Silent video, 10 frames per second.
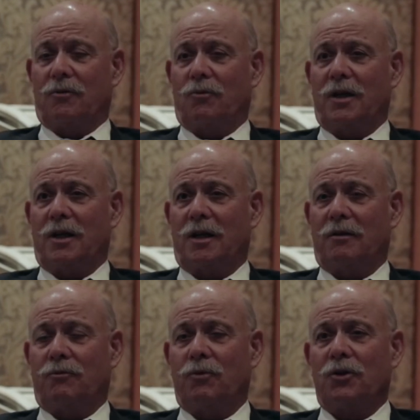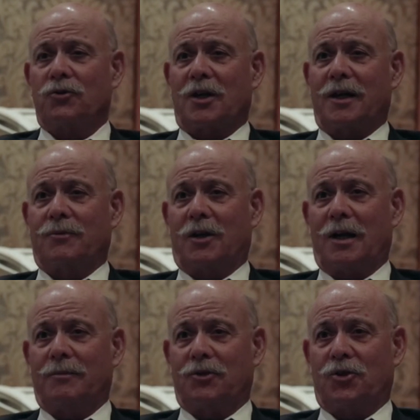We have real-time
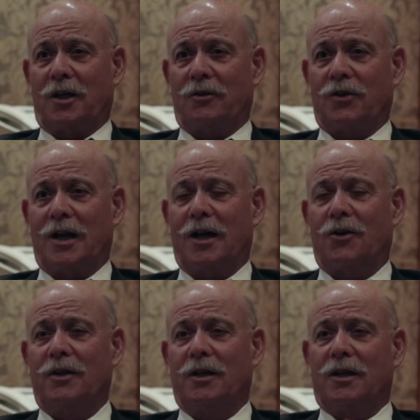climate change now